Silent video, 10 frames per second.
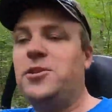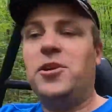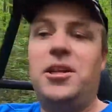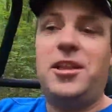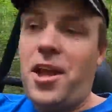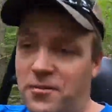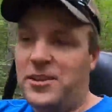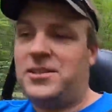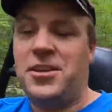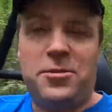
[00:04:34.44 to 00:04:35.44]
I love
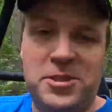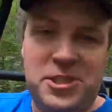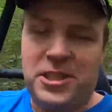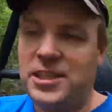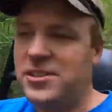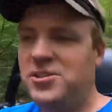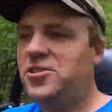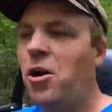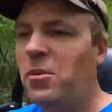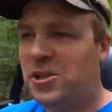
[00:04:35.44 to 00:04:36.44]
this little machine. It's
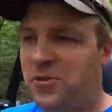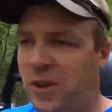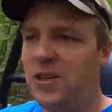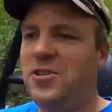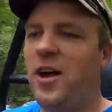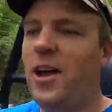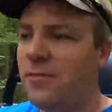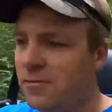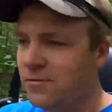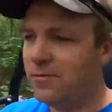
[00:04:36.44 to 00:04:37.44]
so much fun to
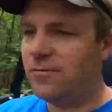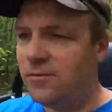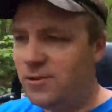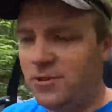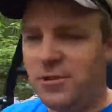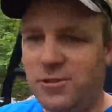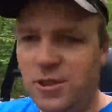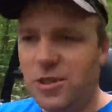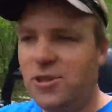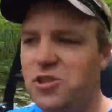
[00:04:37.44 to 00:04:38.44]
drive.
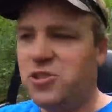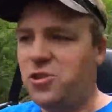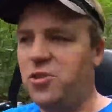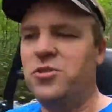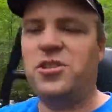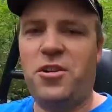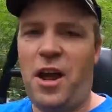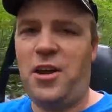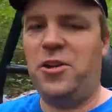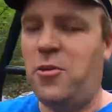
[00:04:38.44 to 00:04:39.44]
Just cruising
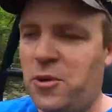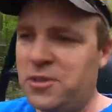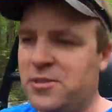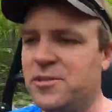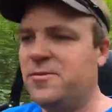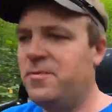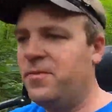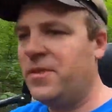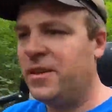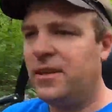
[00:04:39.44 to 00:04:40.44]
around in the woods.
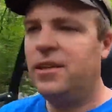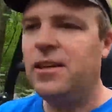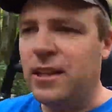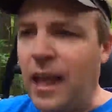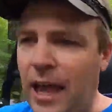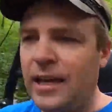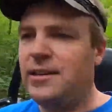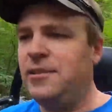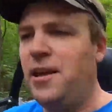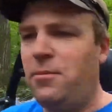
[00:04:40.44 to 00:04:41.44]
Light,
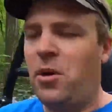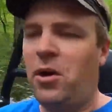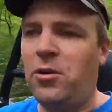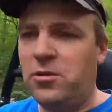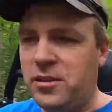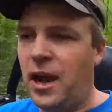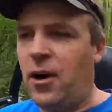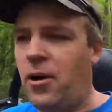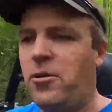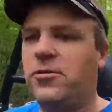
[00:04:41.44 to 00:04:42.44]
nimble,
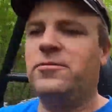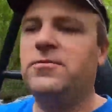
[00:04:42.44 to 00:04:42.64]
narrow.